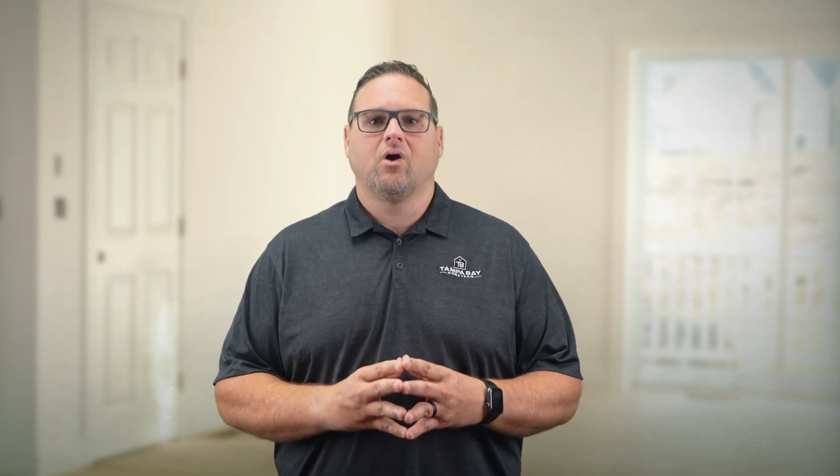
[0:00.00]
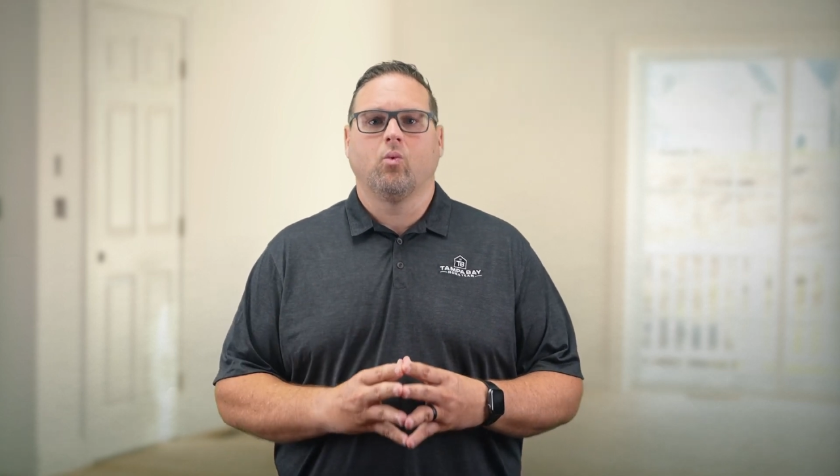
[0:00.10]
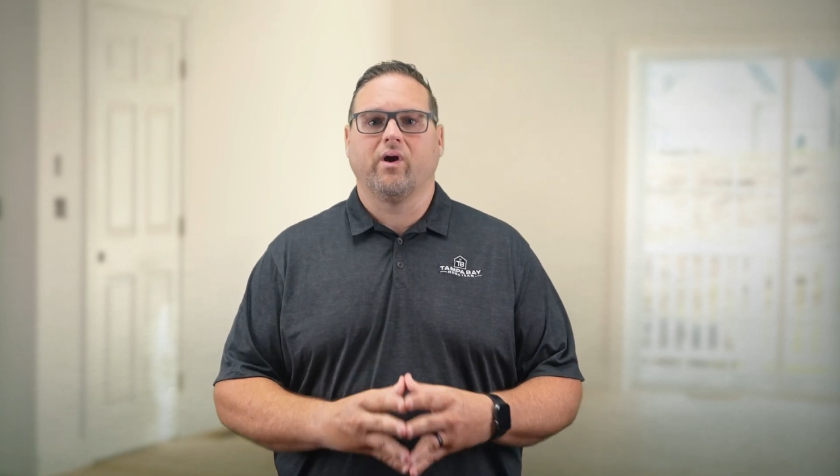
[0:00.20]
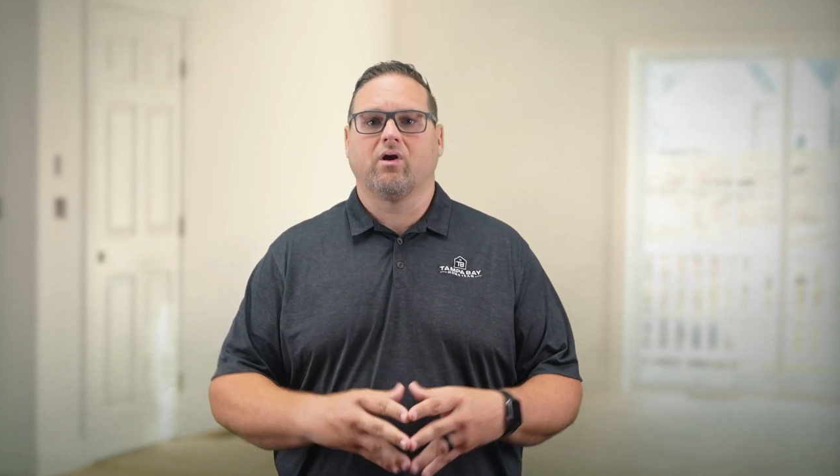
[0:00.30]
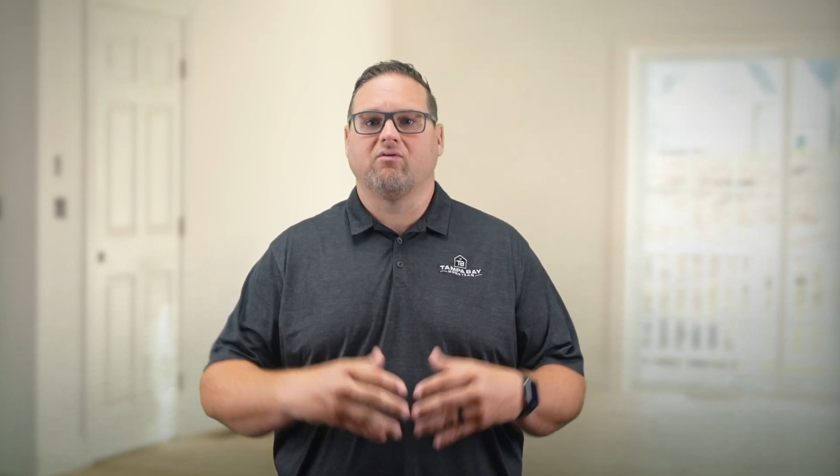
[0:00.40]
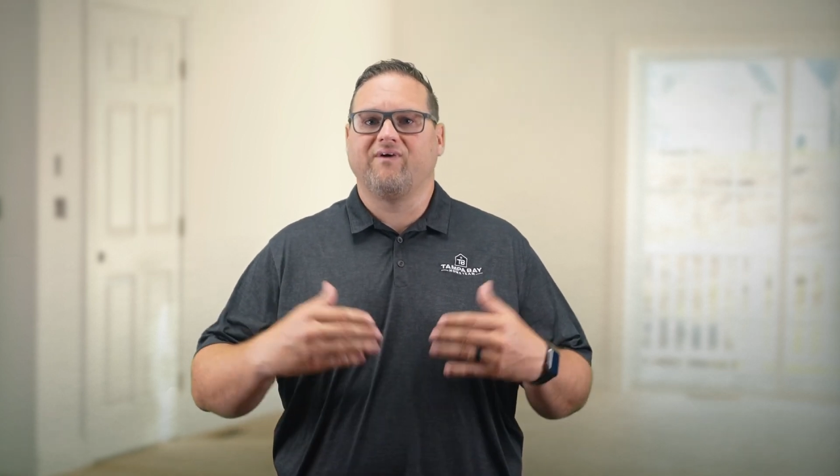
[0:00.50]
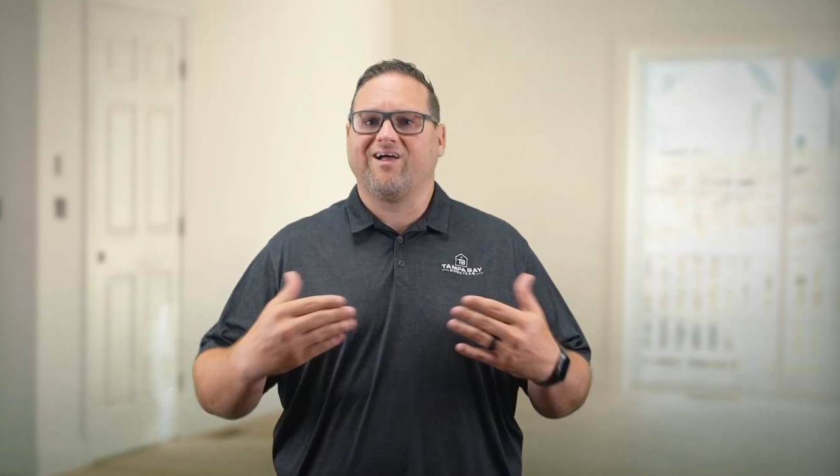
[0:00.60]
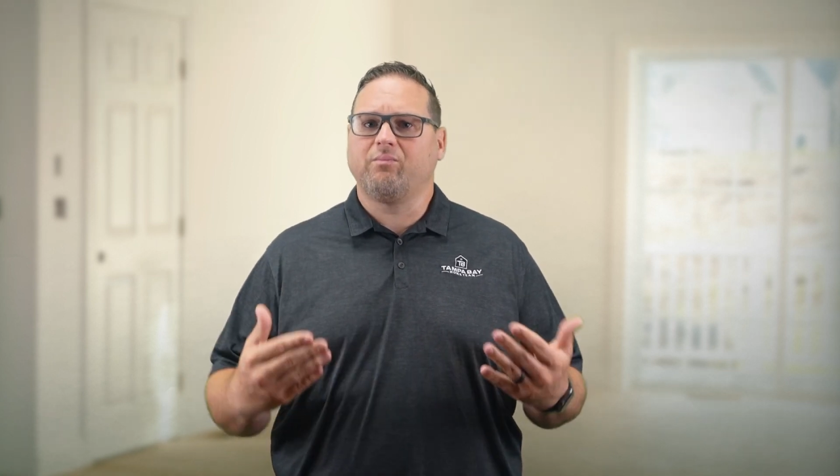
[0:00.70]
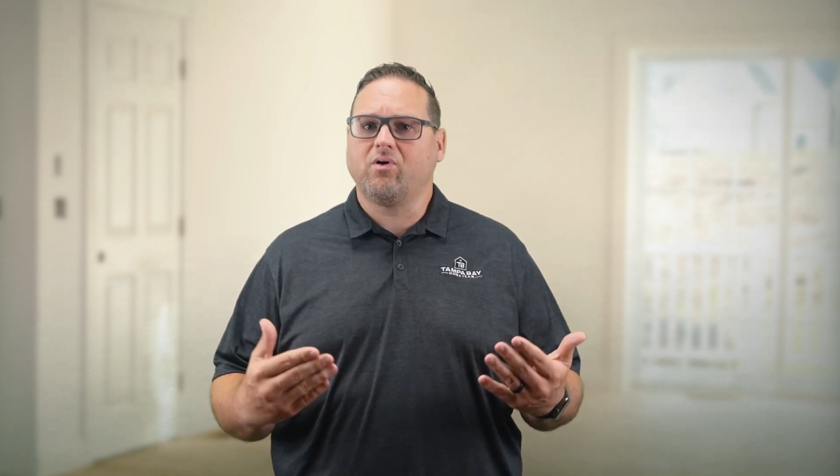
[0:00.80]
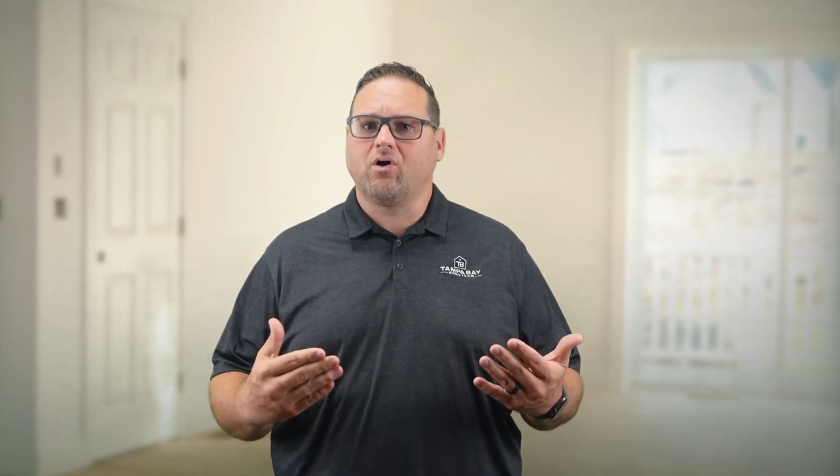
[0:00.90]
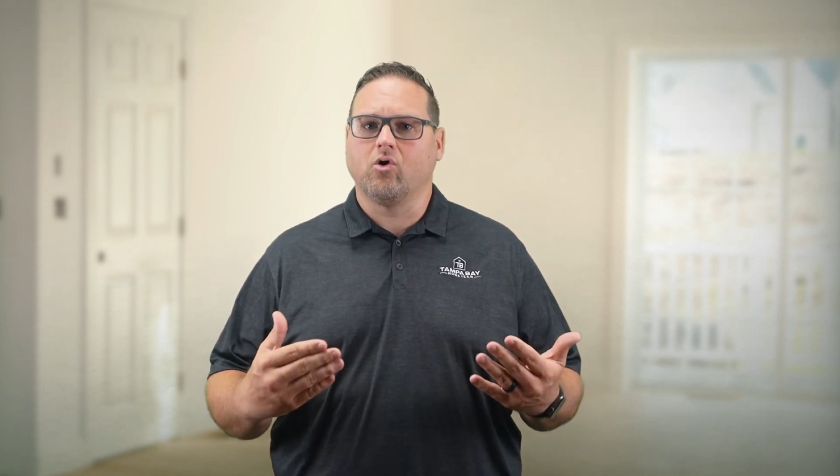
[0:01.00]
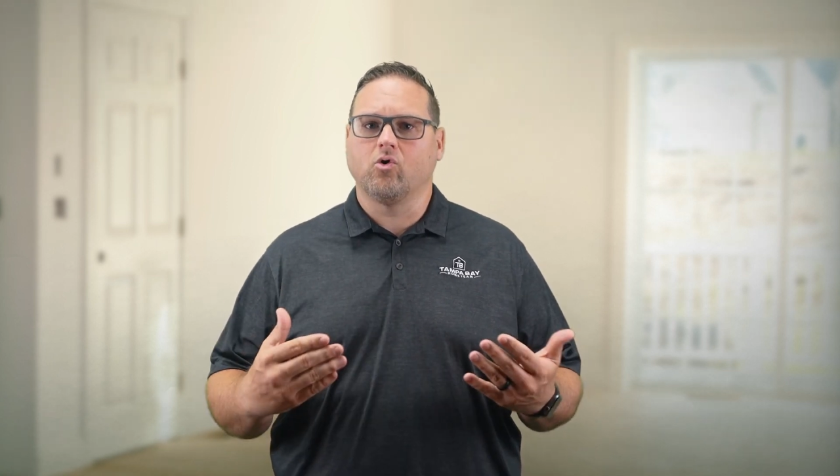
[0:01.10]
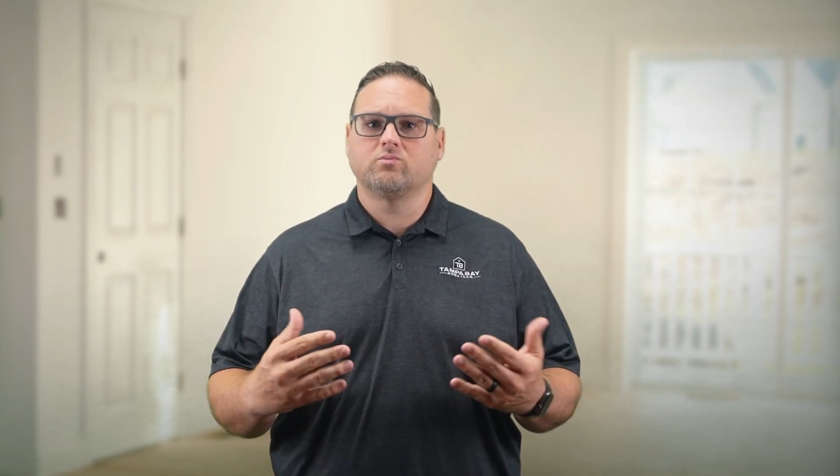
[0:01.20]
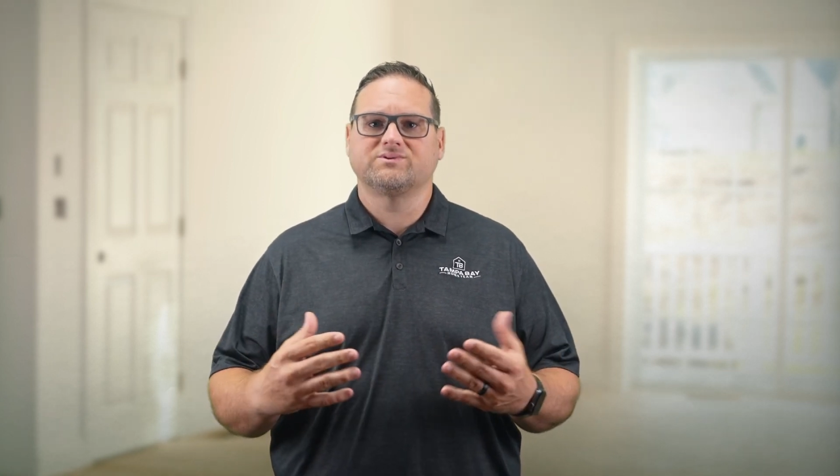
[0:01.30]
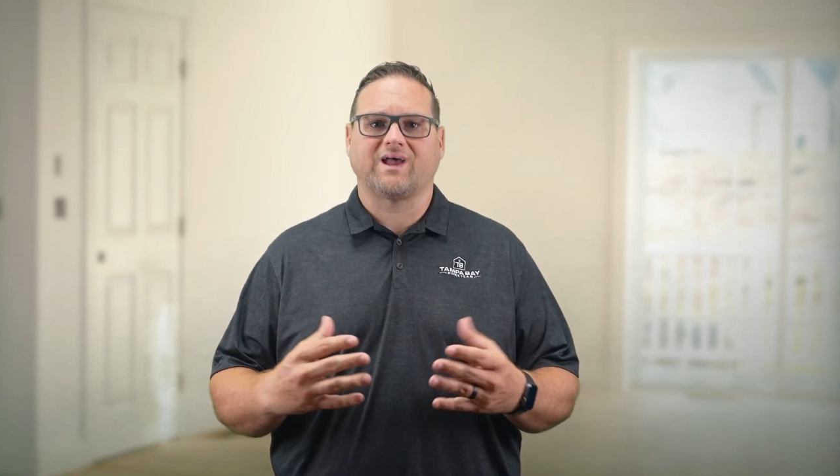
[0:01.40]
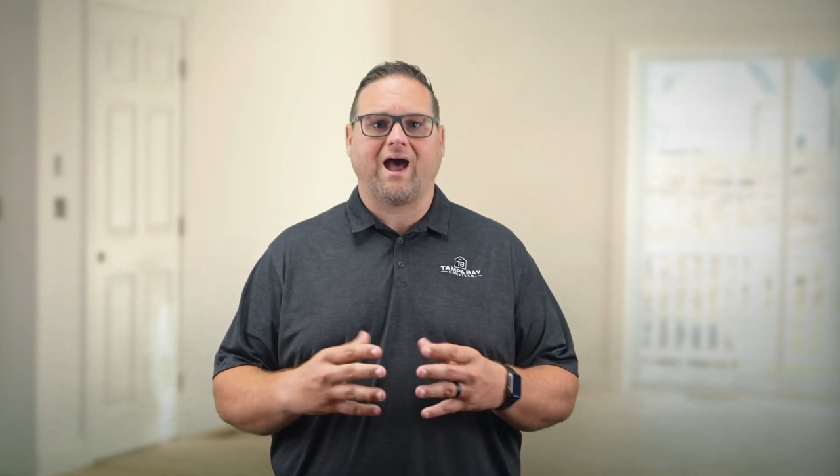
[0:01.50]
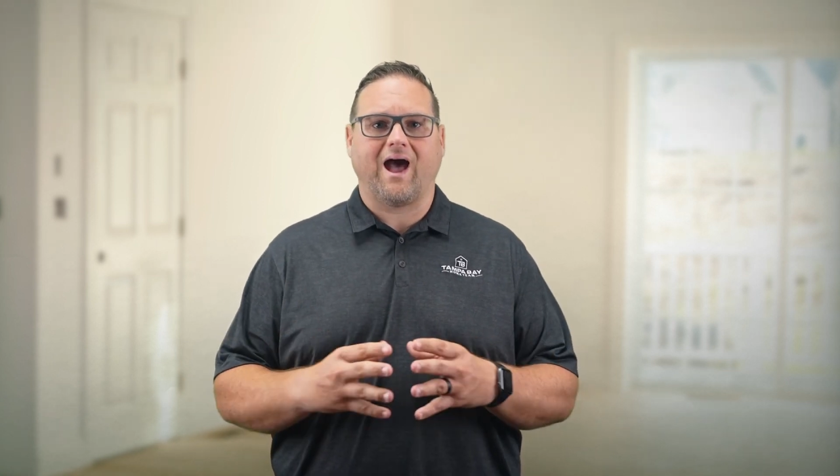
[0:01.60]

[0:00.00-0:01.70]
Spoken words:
where available homes